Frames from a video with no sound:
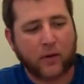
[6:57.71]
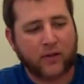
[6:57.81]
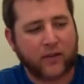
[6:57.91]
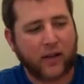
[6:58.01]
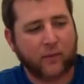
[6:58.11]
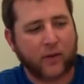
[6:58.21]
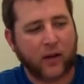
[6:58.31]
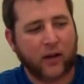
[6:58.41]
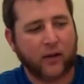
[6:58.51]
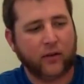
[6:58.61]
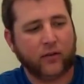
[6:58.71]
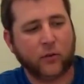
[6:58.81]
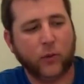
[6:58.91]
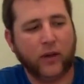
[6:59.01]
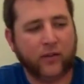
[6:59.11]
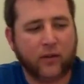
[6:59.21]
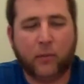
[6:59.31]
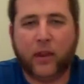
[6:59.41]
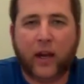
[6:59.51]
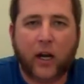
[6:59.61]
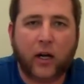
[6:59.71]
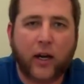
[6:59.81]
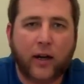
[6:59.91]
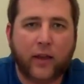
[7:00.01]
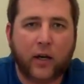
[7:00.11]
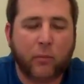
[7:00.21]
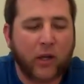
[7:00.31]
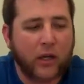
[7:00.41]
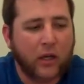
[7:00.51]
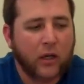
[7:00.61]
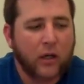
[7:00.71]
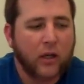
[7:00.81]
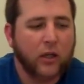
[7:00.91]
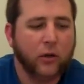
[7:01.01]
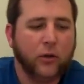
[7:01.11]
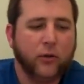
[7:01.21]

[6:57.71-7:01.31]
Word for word: You can see I've kind of squeezed some of the air out of there, but you'll